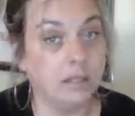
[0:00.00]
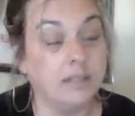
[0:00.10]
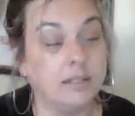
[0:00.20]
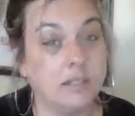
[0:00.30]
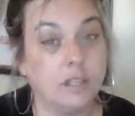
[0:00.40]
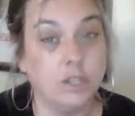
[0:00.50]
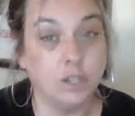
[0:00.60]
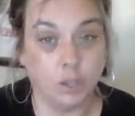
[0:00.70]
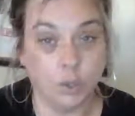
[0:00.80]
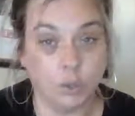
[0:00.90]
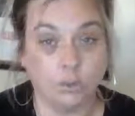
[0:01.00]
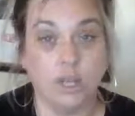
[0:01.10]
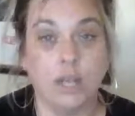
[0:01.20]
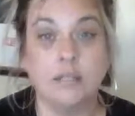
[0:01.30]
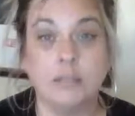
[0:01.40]
It's huge.
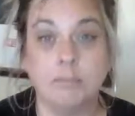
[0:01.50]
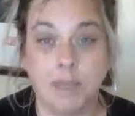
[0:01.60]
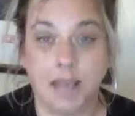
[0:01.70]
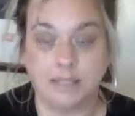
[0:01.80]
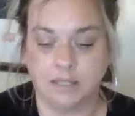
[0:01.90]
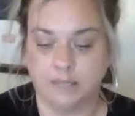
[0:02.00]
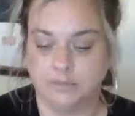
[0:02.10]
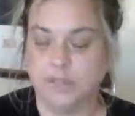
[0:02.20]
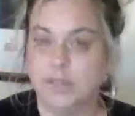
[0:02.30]
It's massive.